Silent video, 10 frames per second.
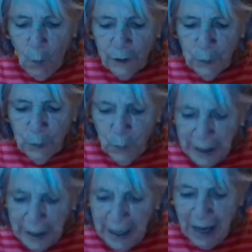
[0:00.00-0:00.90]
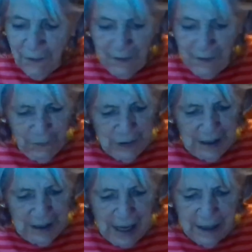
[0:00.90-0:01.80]
what we have
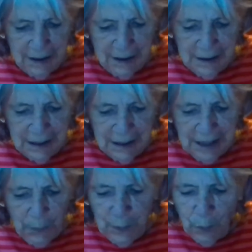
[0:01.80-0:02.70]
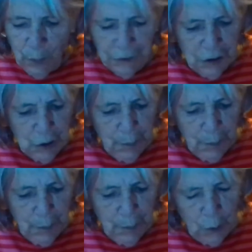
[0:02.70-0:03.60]
emphasized is that we wanted
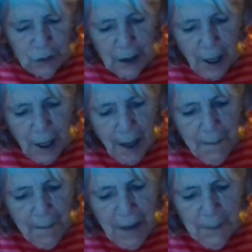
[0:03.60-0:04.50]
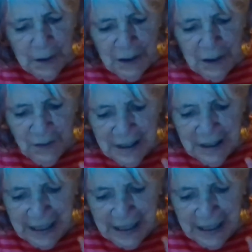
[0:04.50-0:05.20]
to put members of the